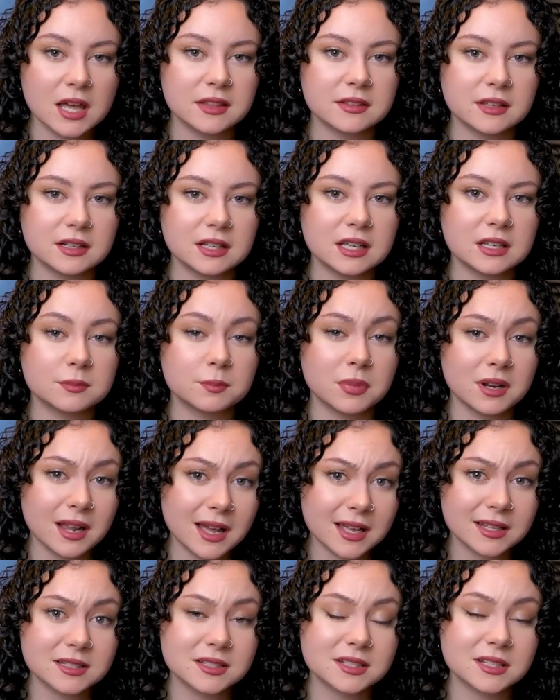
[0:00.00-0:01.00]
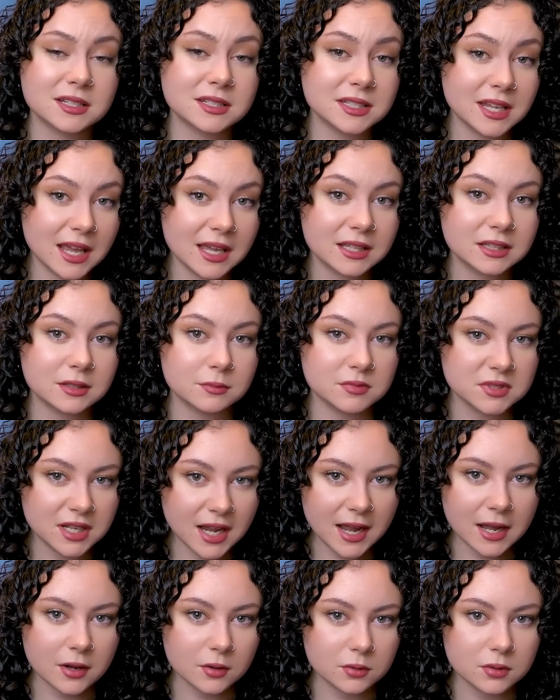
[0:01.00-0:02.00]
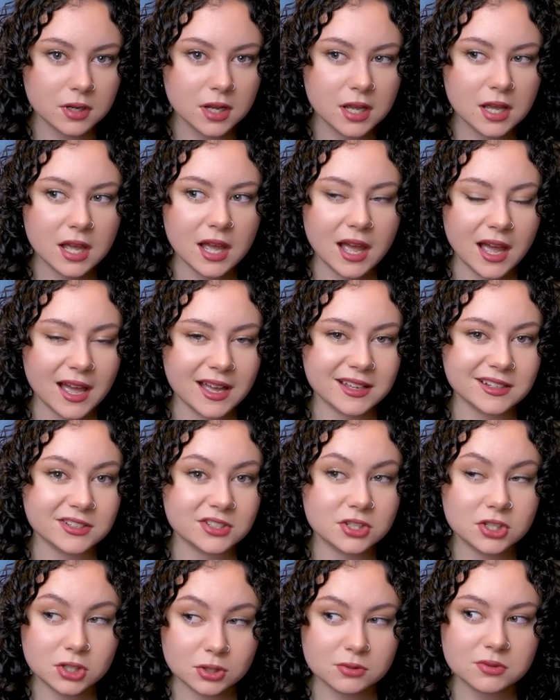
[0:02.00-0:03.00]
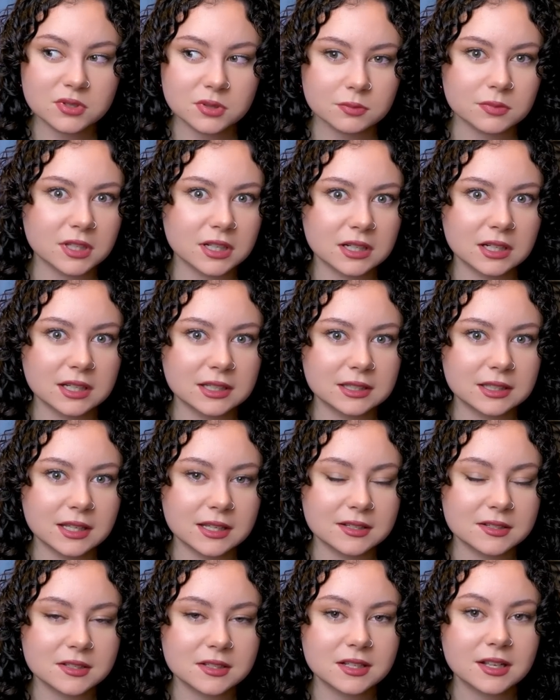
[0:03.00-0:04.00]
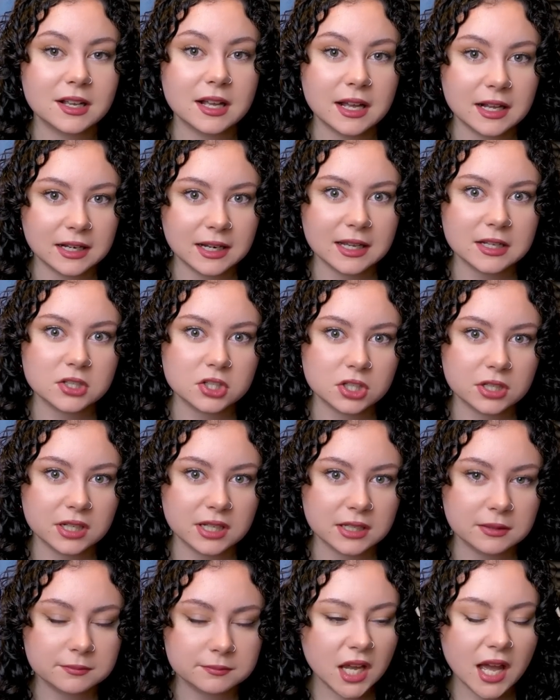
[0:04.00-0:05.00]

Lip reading: that he had plans to take them down and do something like this, allegedly?